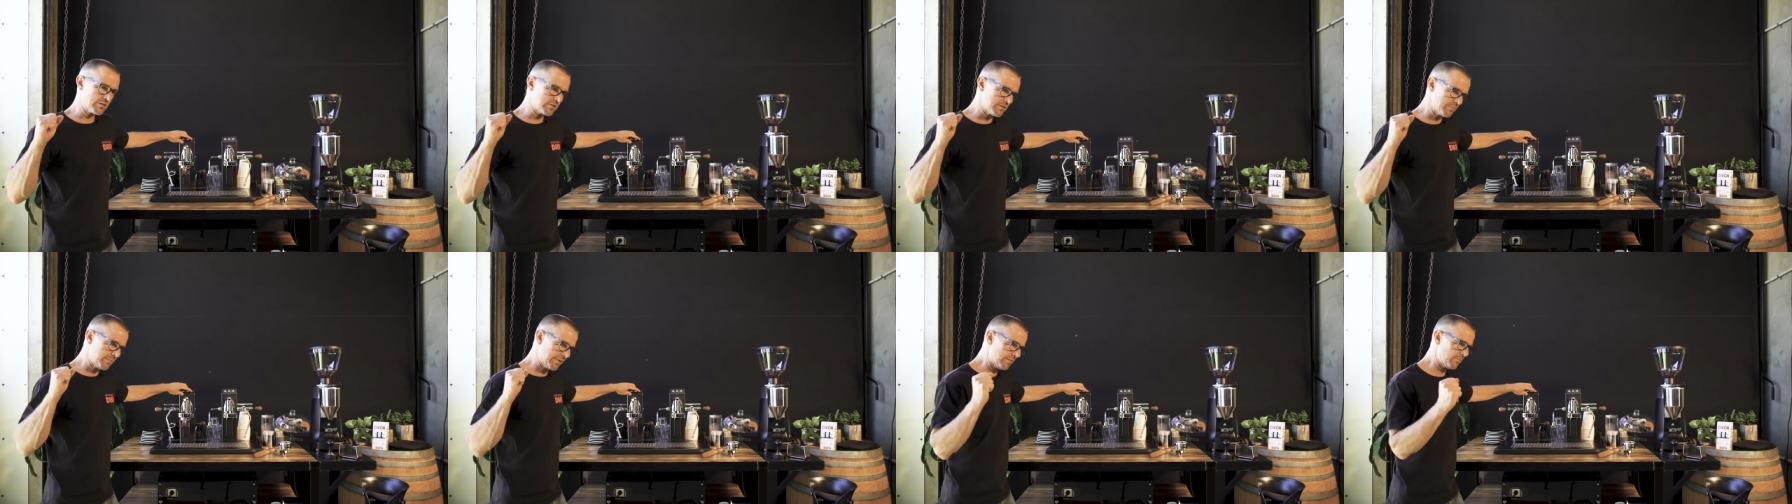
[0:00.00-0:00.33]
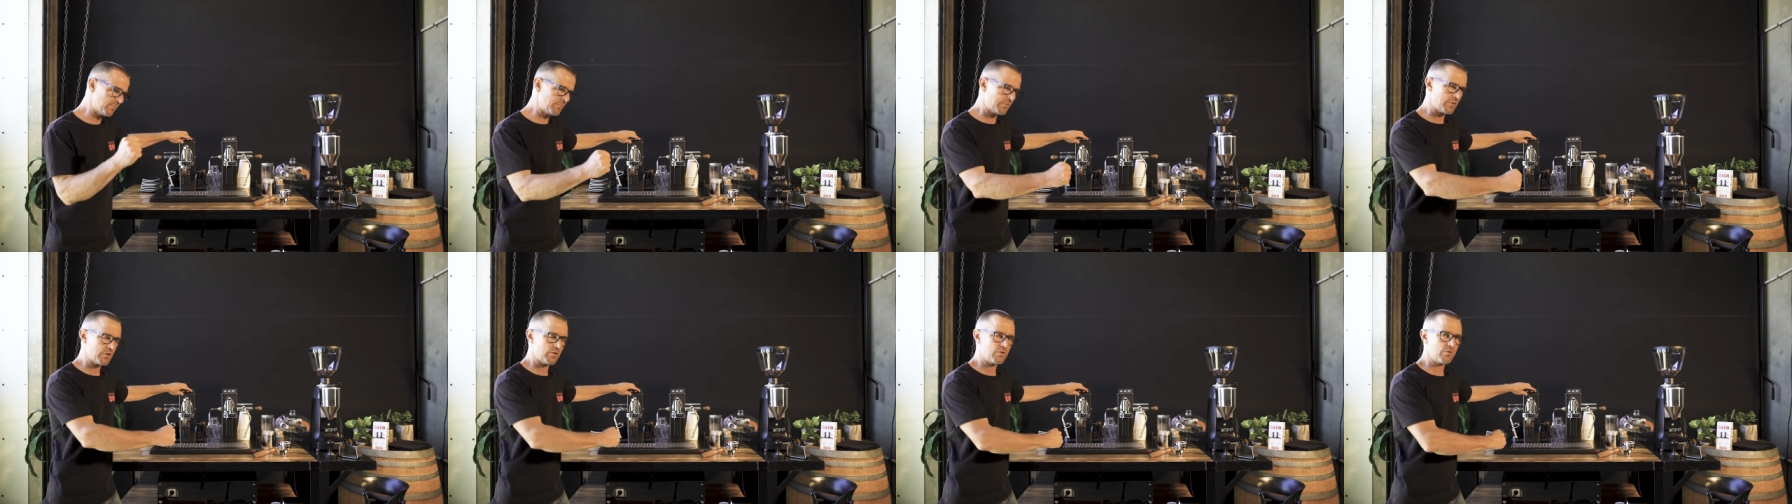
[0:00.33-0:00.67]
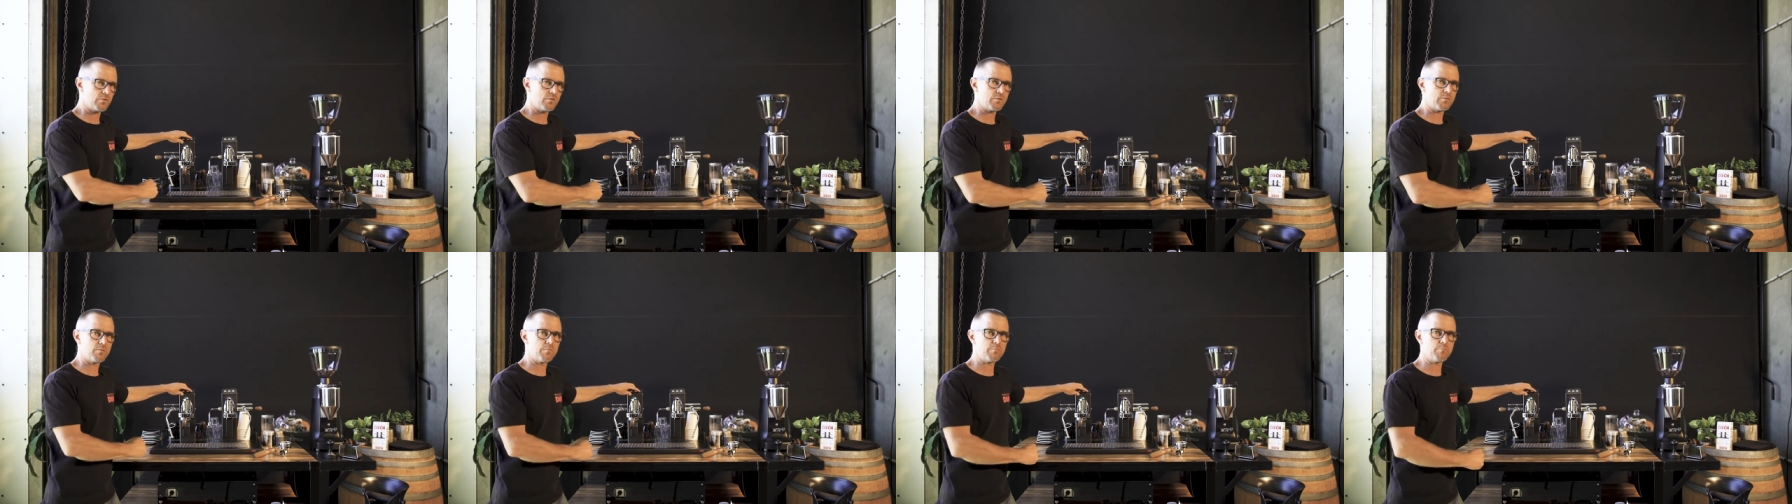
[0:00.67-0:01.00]
to be
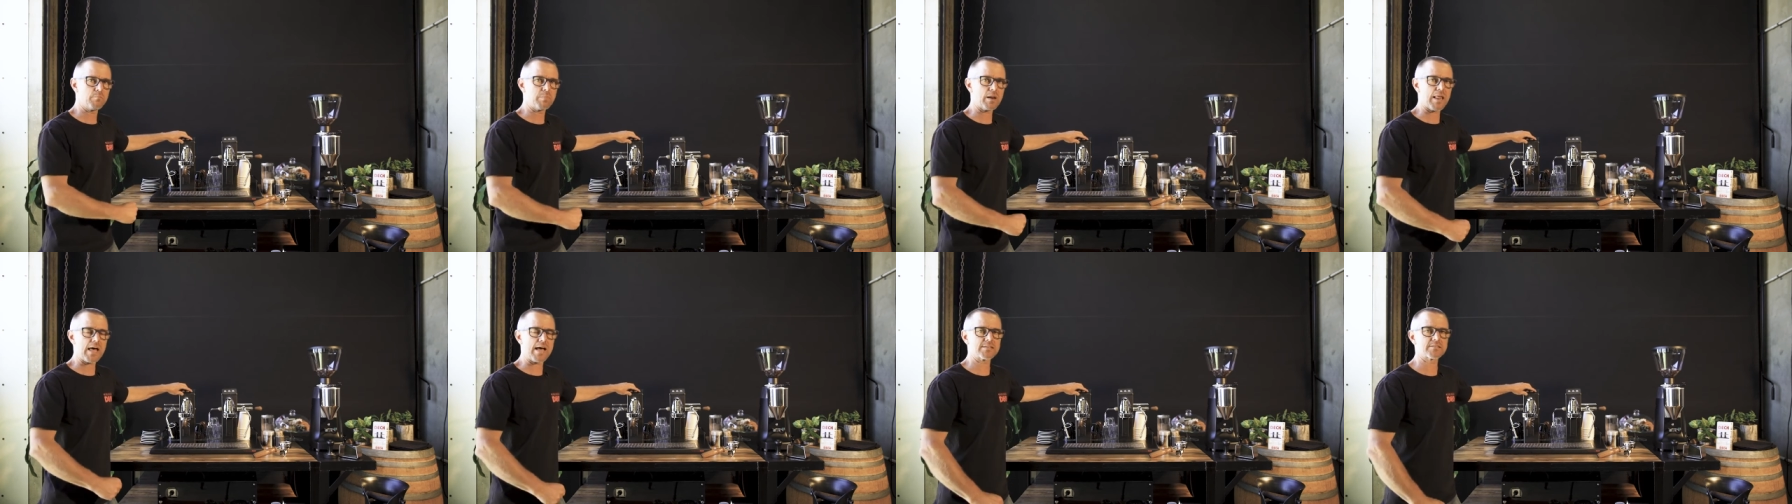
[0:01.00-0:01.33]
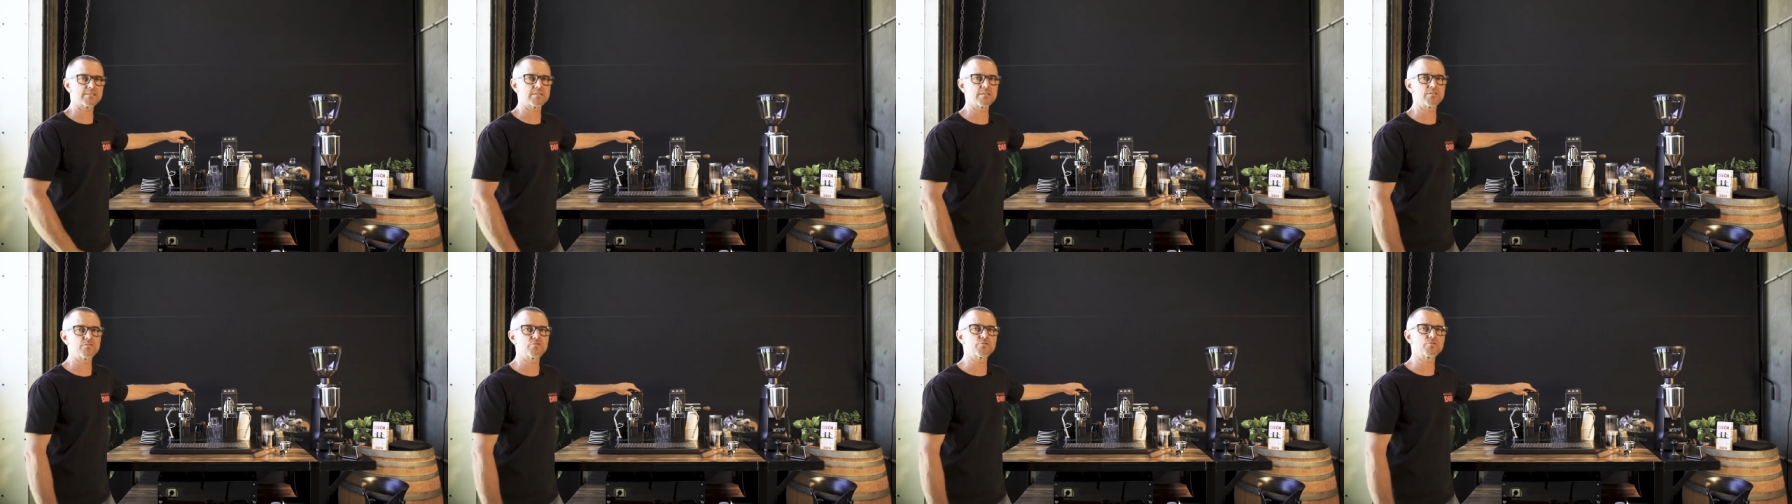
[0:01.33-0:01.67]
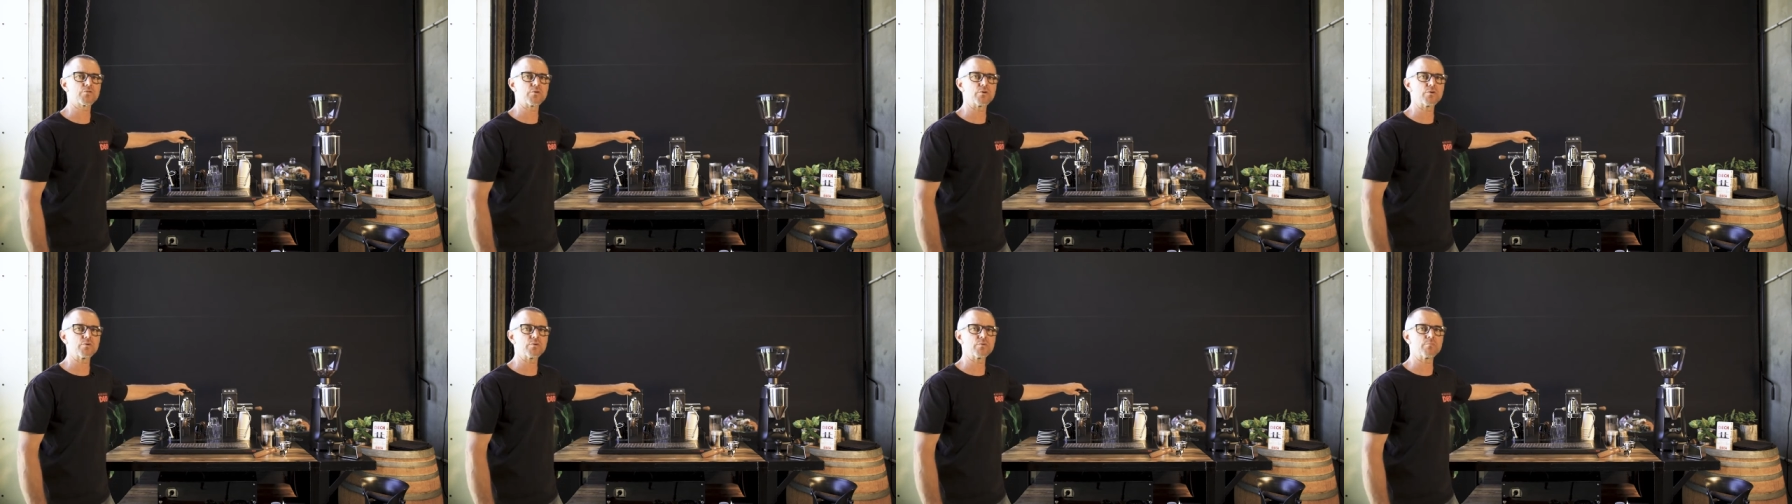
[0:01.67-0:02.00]
blasted
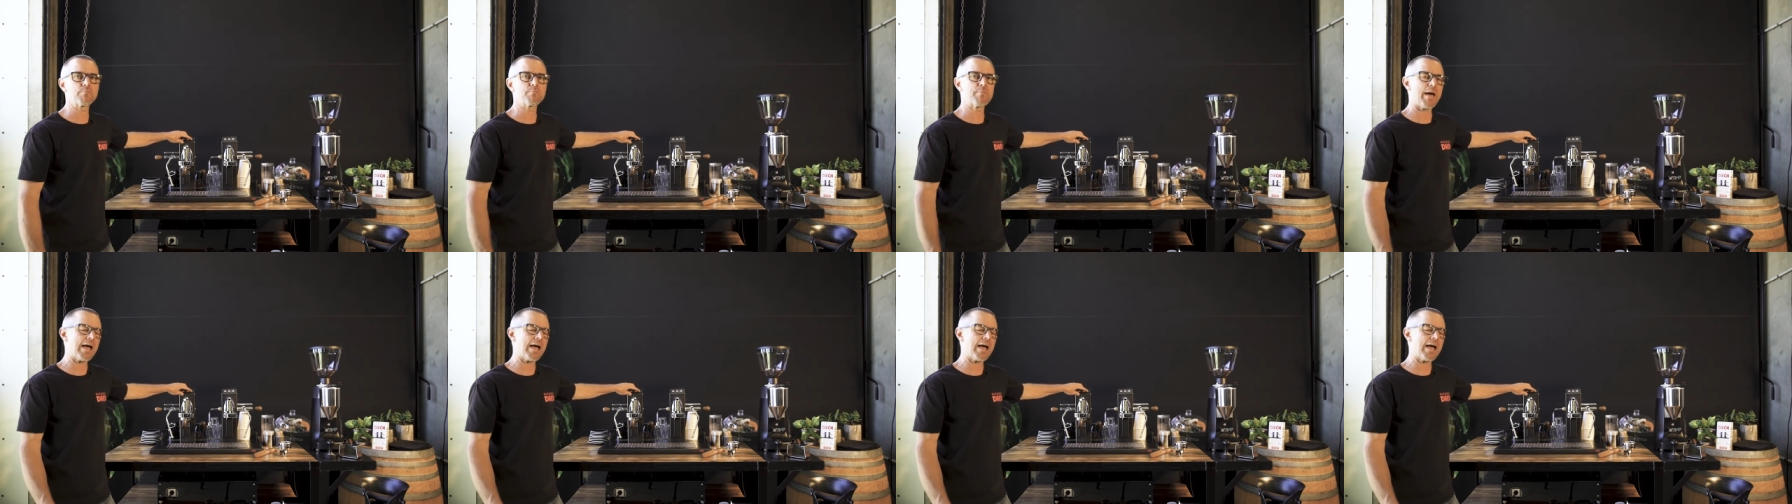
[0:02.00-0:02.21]
through,